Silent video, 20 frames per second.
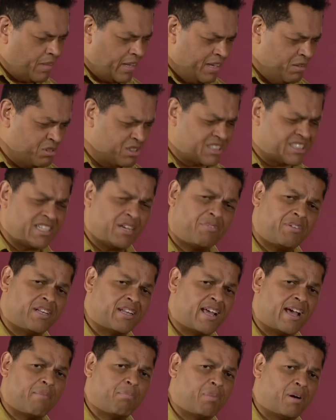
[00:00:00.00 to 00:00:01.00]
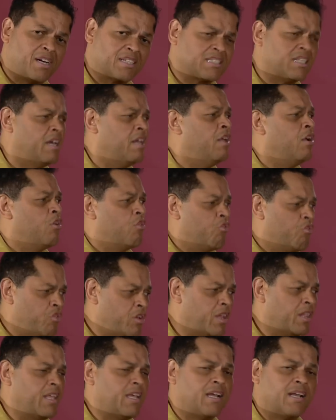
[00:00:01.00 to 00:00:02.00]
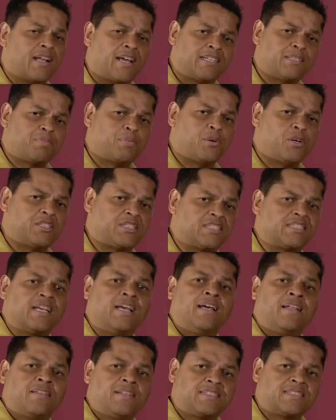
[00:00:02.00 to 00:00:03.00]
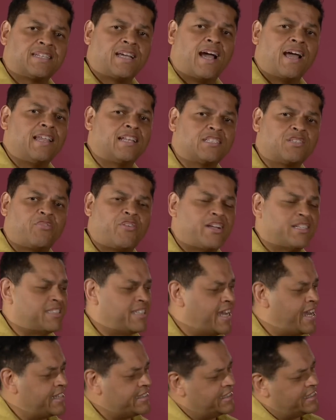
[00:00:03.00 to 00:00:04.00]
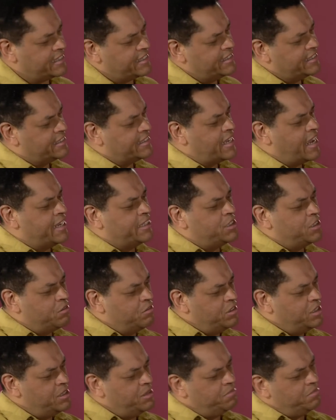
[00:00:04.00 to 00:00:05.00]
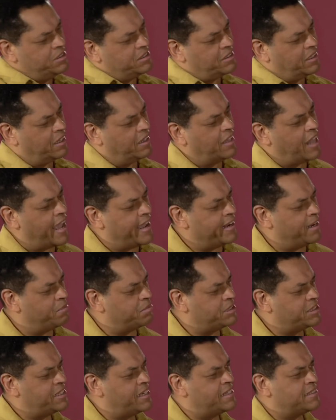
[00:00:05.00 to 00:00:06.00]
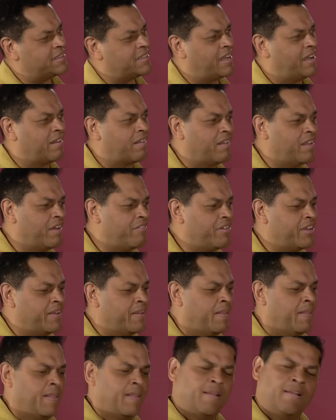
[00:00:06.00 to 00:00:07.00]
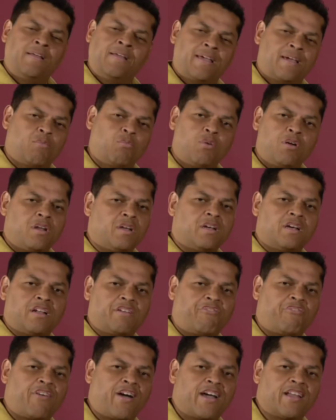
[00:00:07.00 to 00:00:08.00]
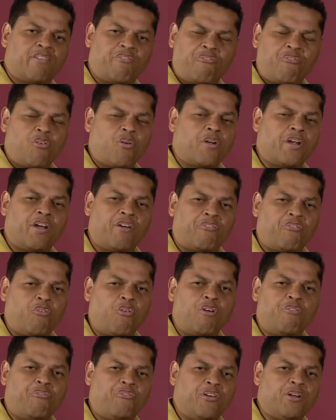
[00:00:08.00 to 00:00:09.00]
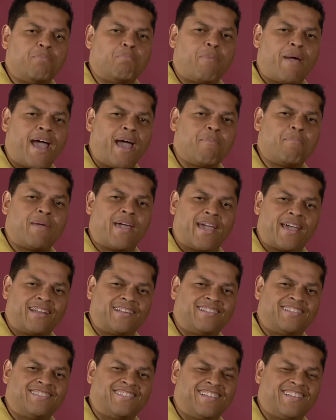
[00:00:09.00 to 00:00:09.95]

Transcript: It was 79 bucks. Really a nice purchase. This guy looks fantastic inside your room. Light up chest. I love it. And where are you going to find a four, four foot Batman?